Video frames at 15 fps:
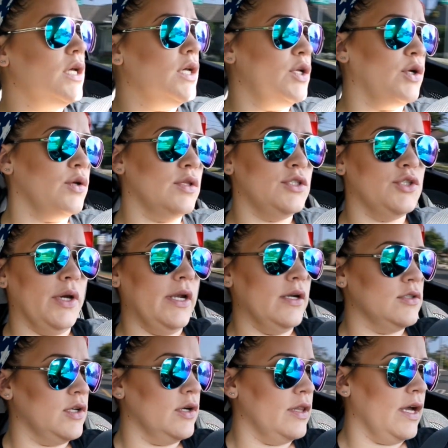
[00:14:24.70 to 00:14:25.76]
the
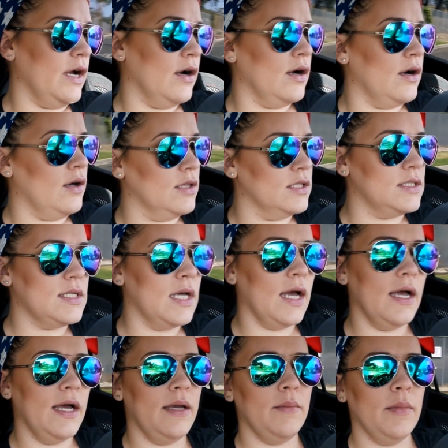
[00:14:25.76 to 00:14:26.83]
trainers are there all the
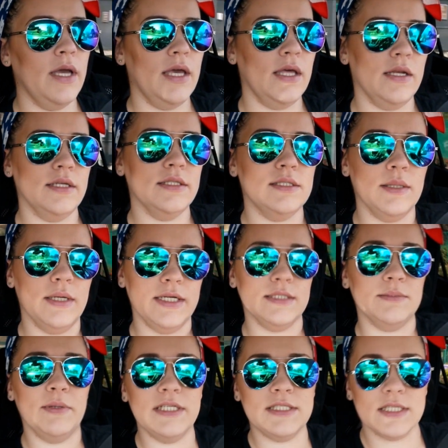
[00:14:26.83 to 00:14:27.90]
time, and
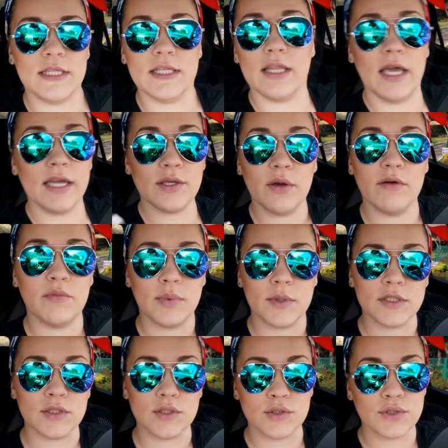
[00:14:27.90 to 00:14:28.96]
it's basically like you have a
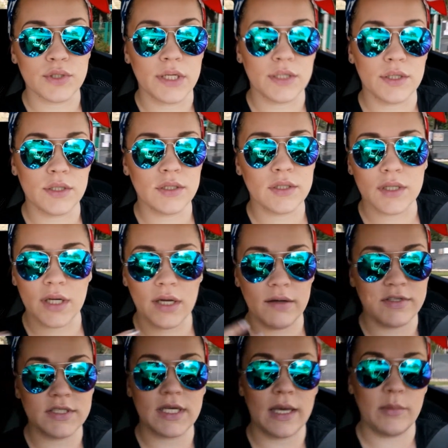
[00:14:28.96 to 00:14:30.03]
personal trainer
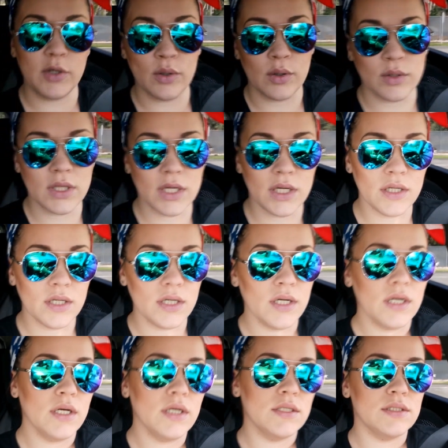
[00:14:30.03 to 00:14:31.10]
every time you go there.
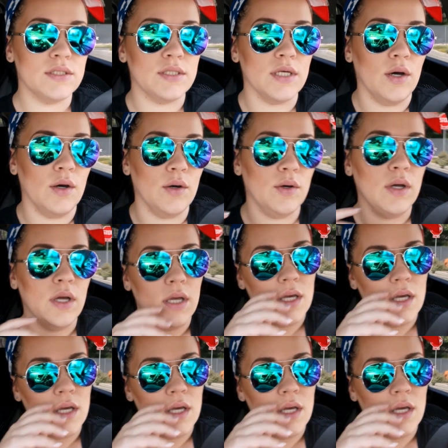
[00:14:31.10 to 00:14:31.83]
So